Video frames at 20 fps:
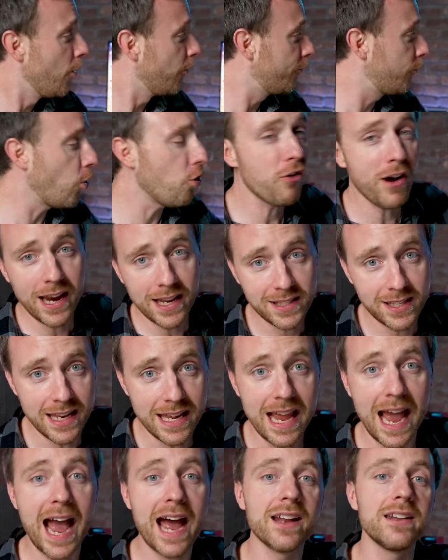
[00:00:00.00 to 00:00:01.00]
four
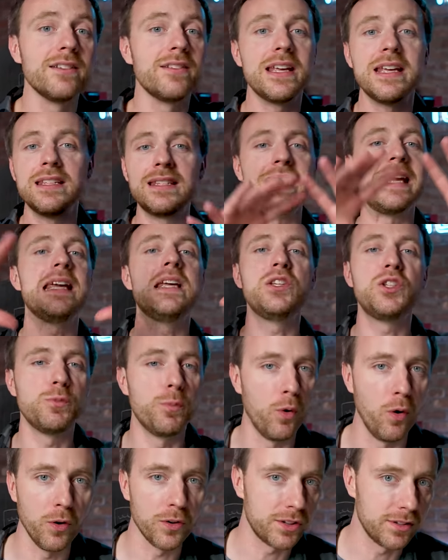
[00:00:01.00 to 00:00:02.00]
eighty and these
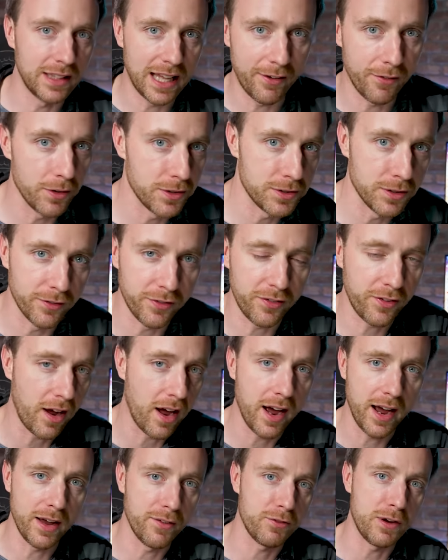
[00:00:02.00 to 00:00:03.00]
esports levels of
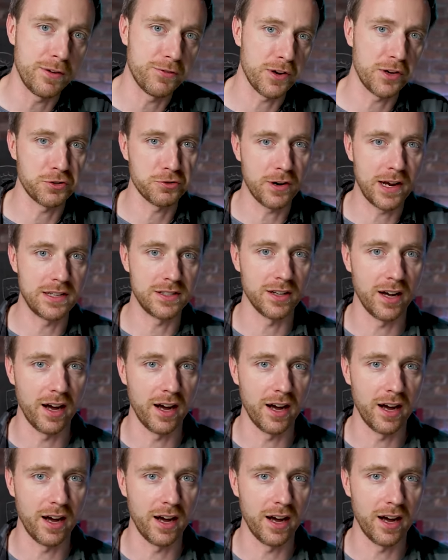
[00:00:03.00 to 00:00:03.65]
high refresh rates